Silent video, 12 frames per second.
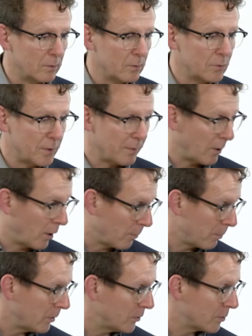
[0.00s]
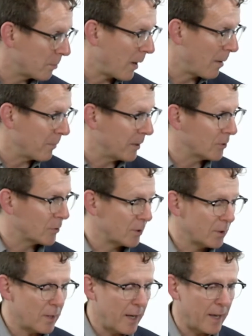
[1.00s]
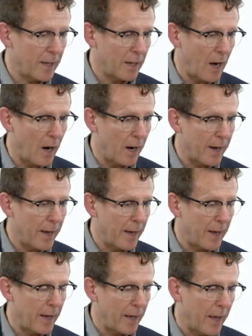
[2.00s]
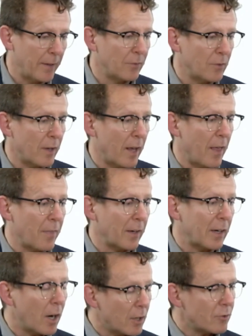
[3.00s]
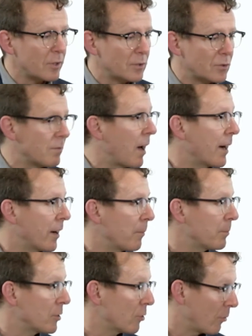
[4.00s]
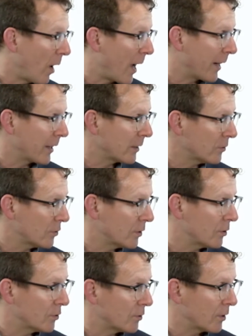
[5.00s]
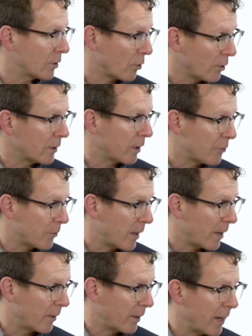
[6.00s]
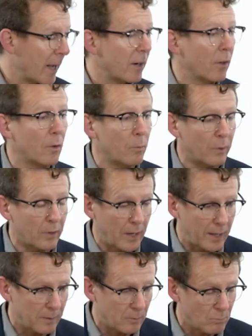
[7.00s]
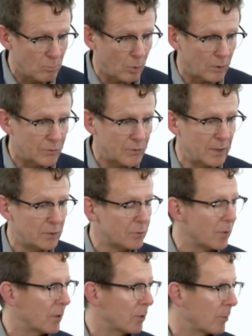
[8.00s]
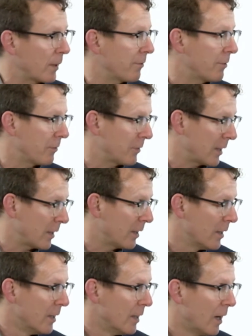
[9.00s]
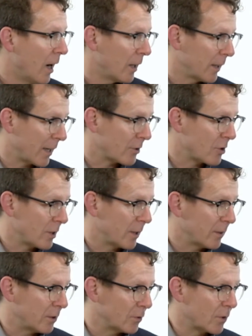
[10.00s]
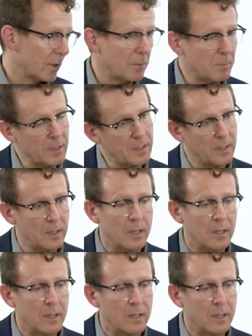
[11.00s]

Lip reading: Stephen Harper is the Prime Minister, and the country is divided up into ridings. There's currently 308, although we're getting more seats for the 2015 election, and there's going to be